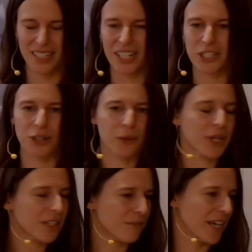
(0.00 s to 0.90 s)
So I
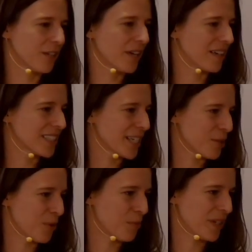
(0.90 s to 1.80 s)
want to invite you now to take a
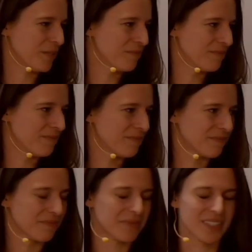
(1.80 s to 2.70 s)
moment.
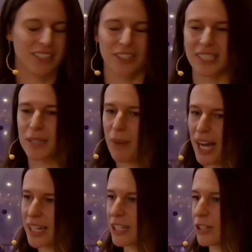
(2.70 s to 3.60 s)
You can sit
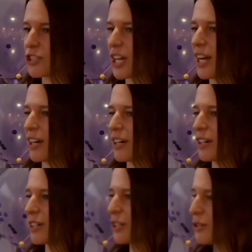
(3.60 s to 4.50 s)
back in your
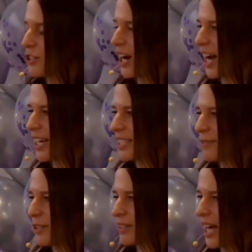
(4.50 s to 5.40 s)
chair, close your eyes
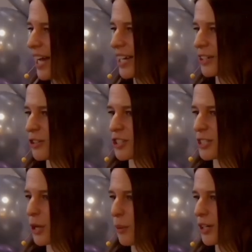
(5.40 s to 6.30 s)
if you'd like, or
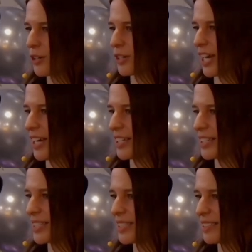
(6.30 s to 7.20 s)
just lower your gaze.